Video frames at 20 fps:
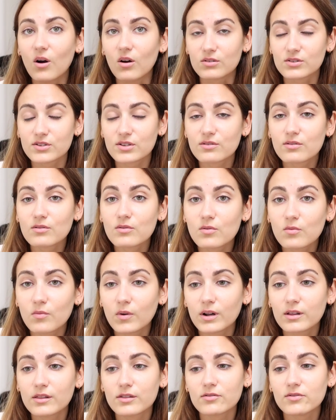also
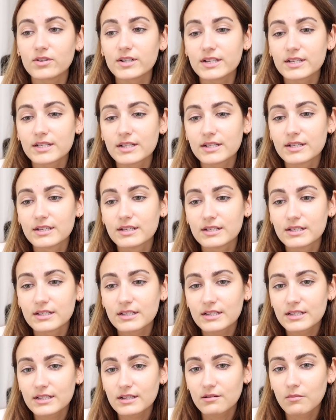one of the
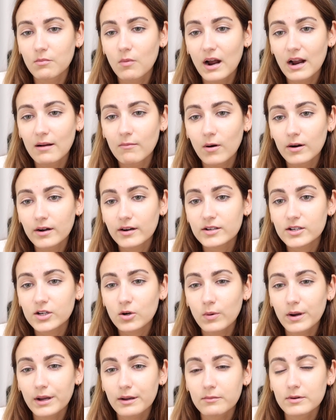reasons why I wanted to
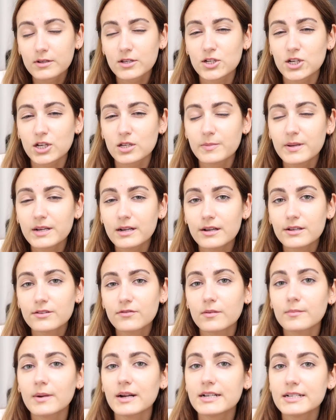quit was just because
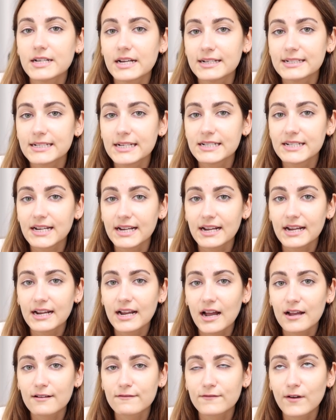for my day-to-day,
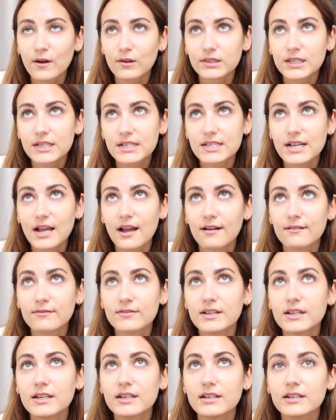I felt this
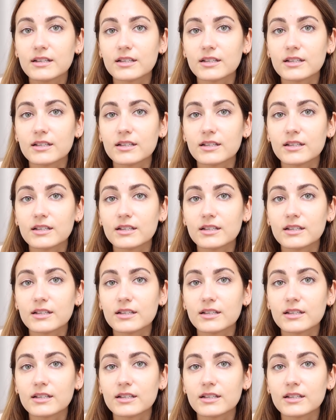heavy,